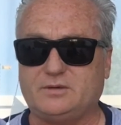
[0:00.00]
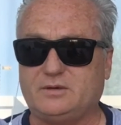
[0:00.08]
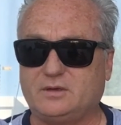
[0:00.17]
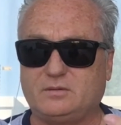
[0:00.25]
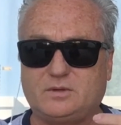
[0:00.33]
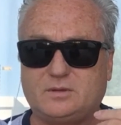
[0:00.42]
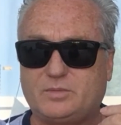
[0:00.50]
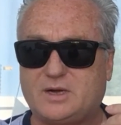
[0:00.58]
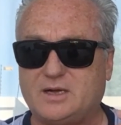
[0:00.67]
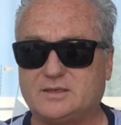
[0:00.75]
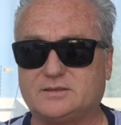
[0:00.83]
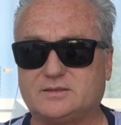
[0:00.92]
deal with the
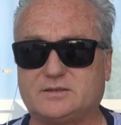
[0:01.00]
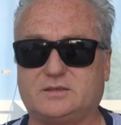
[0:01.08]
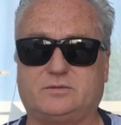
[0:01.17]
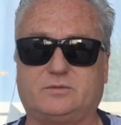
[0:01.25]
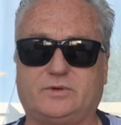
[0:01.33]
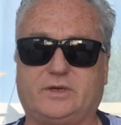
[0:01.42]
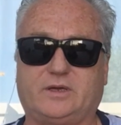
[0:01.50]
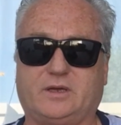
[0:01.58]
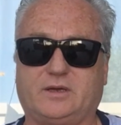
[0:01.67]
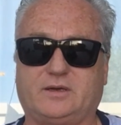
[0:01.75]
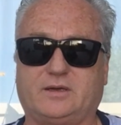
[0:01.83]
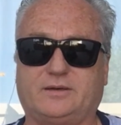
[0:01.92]
buyers and see what we can
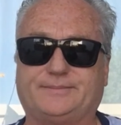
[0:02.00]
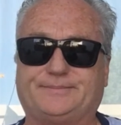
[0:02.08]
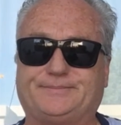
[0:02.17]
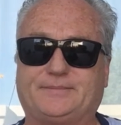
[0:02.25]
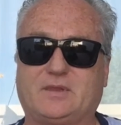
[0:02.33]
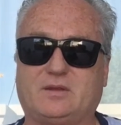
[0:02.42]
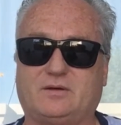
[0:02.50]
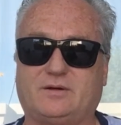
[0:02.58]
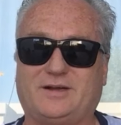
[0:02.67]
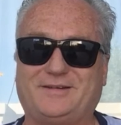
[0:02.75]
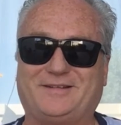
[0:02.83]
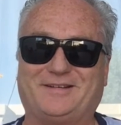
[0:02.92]
get done. All
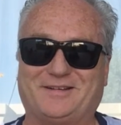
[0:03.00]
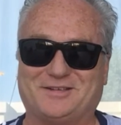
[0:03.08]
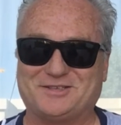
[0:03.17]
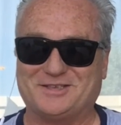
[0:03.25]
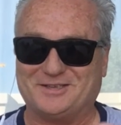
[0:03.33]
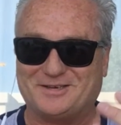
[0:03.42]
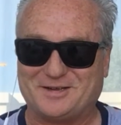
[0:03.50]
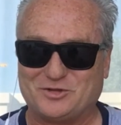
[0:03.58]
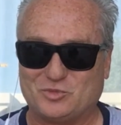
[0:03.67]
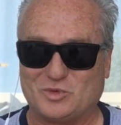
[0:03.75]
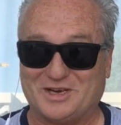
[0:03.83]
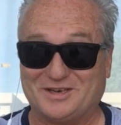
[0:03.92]
right, and I'll send it out
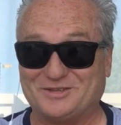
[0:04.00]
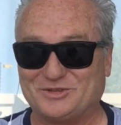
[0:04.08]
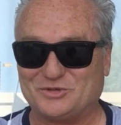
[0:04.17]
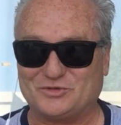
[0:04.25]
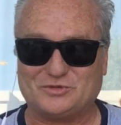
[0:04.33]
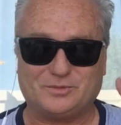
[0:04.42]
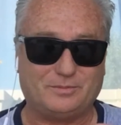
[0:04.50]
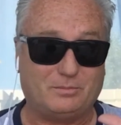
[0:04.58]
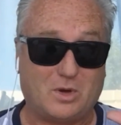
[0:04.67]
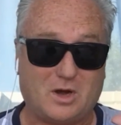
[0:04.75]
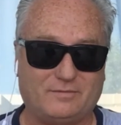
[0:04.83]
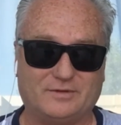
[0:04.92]
to my list of
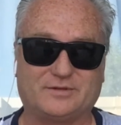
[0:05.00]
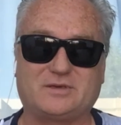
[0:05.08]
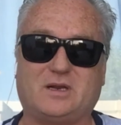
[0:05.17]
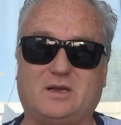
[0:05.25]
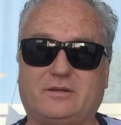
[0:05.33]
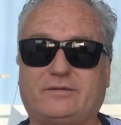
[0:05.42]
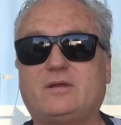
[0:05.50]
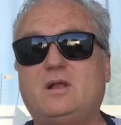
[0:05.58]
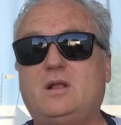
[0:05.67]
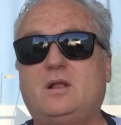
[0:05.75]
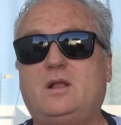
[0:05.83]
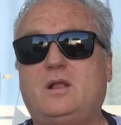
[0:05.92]
marvelous clients
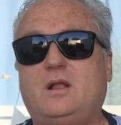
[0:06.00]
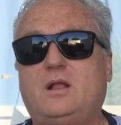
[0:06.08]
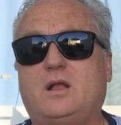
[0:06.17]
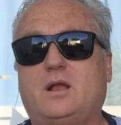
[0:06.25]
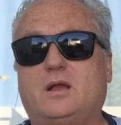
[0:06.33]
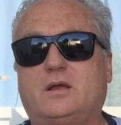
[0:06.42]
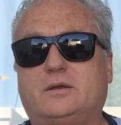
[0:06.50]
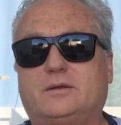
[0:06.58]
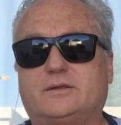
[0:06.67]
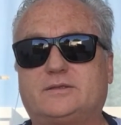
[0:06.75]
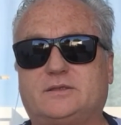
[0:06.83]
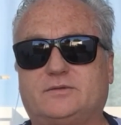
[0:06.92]

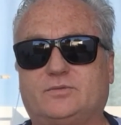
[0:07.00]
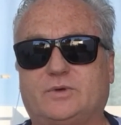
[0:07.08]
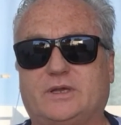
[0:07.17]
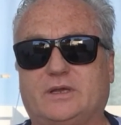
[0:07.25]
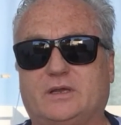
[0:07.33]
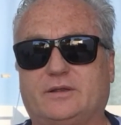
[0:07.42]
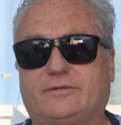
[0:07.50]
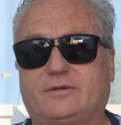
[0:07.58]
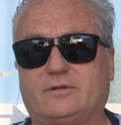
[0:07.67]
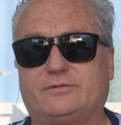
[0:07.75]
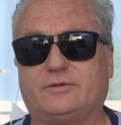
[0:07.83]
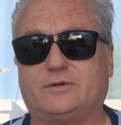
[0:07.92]
and see if we can get it
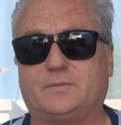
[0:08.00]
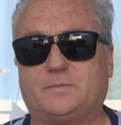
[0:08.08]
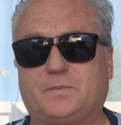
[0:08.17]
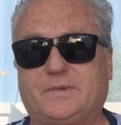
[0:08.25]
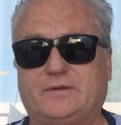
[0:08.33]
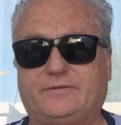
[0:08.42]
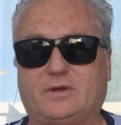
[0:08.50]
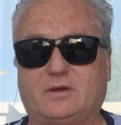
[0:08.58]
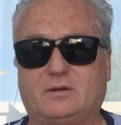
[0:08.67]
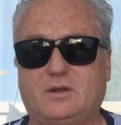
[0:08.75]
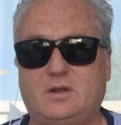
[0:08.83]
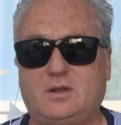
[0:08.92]
solved for you.
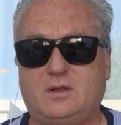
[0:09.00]
So